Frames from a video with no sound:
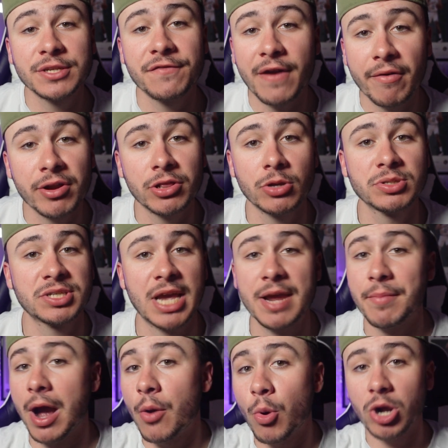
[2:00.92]
a very close
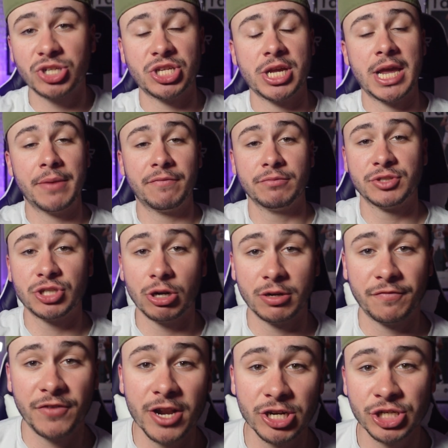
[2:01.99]
game. I watched that game from start to
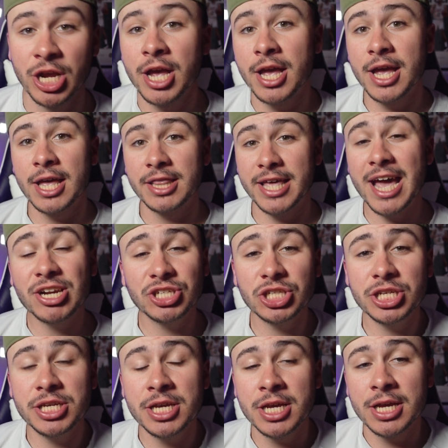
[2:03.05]
finish. They
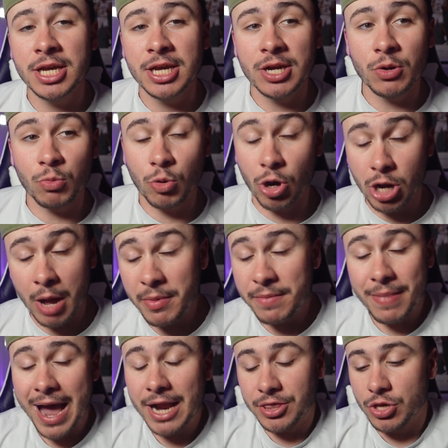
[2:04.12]
actually were coming
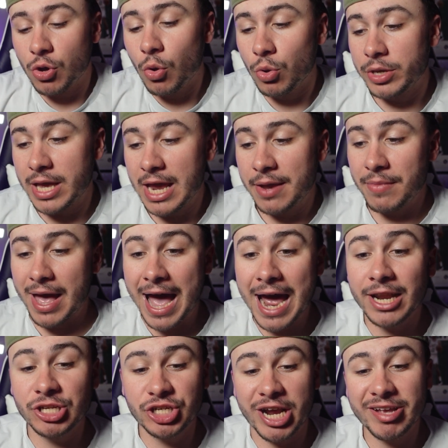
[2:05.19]
back the whole game,
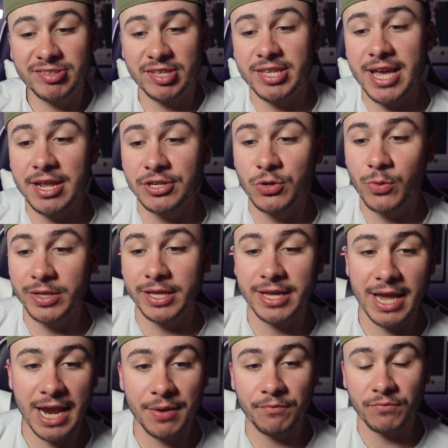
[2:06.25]
had a chance at the end to win the
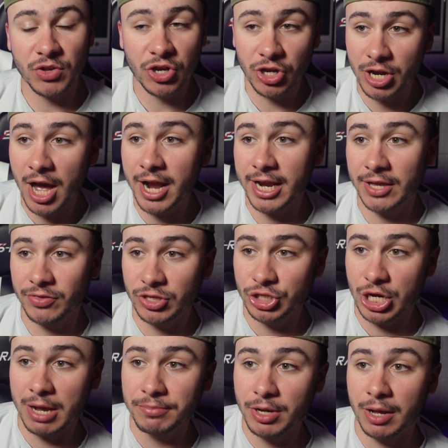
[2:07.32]
game, could not get the
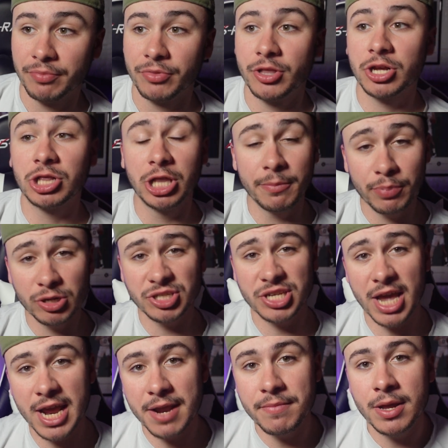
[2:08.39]
job done. The Clippers
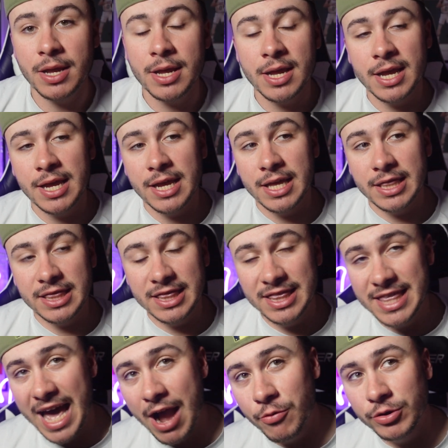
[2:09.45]
game,
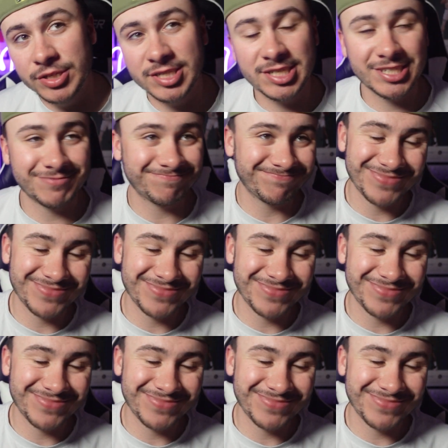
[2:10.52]
that was